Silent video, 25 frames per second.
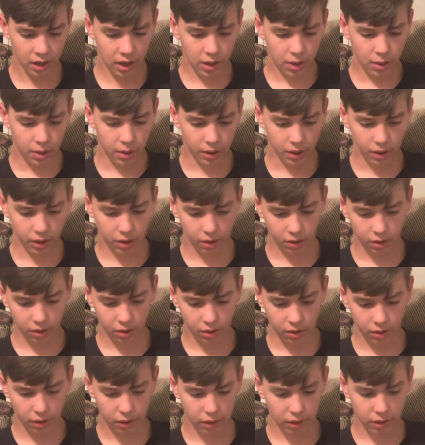with a golden
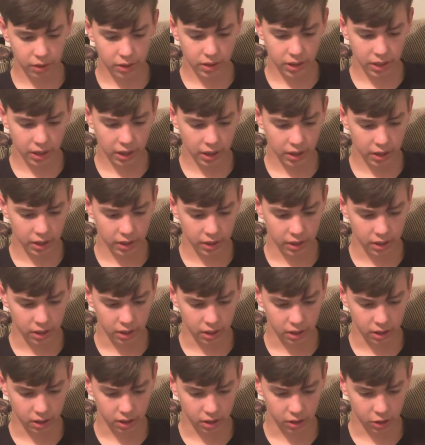crown on his head and
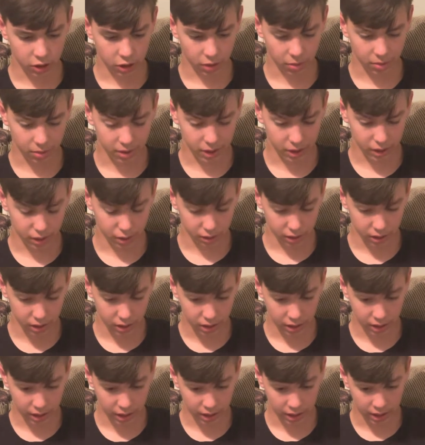a sharp sickle in his
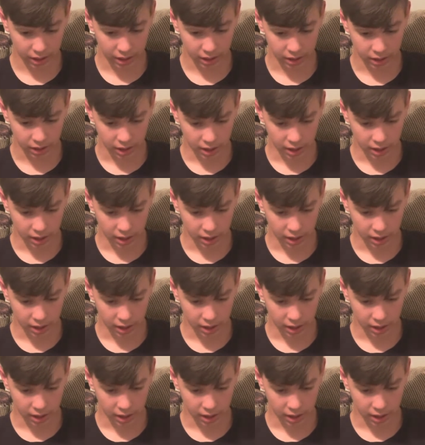hand.